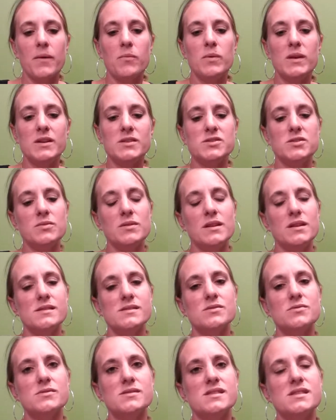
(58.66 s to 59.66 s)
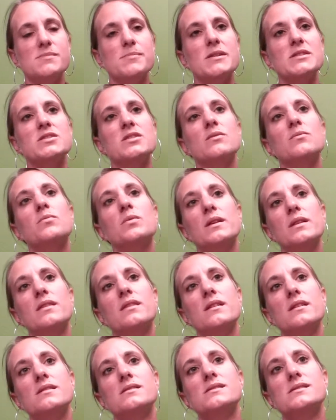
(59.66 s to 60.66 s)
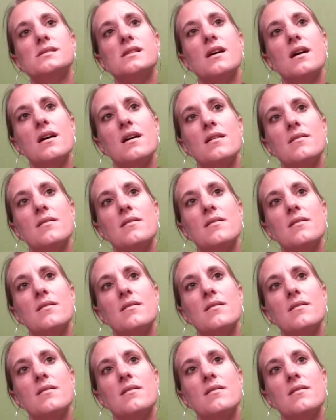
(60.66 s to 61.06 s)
we could do an in-school suspension with this